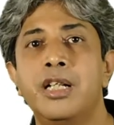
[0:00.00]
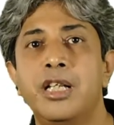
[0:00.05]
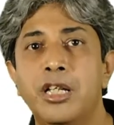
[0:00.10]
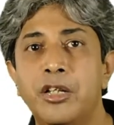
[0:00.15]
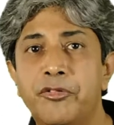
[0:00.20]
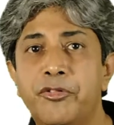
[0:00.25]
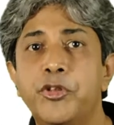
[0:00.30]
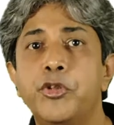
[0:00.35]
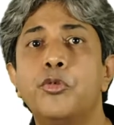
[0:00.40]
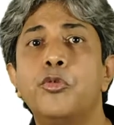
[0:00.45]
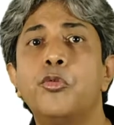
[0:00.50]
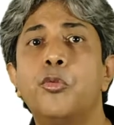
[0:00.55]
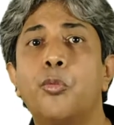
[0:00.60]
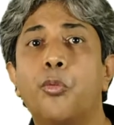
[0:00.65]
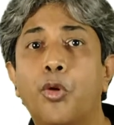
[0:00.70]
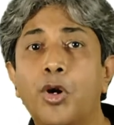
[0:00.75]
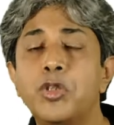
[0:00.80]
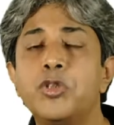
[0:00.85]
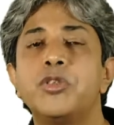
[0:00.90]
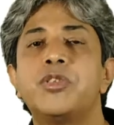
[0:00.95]
if you
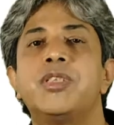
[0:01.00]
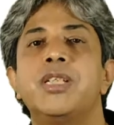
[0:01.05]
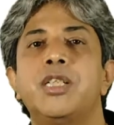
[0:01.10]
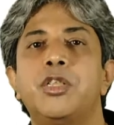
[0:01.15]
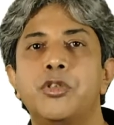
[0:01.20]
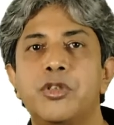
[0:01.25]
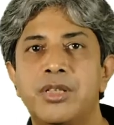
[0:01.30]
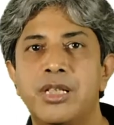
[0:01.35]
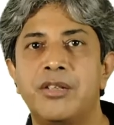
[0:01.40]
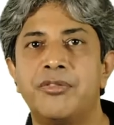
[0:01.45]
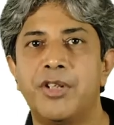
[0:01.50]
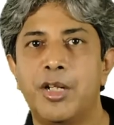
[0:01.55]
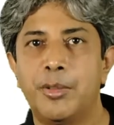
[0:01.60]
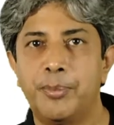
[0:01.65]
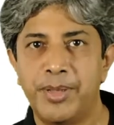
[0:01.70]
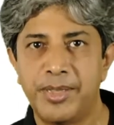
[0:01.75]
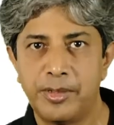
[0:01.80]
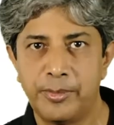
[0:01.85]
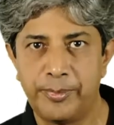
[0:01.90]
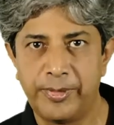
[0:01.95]
want to set yourself up
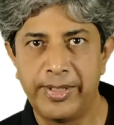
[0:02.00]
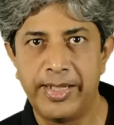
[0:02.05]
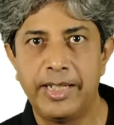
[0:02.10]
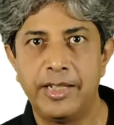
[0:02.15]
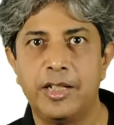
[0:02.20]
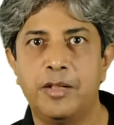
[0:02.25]
as a brand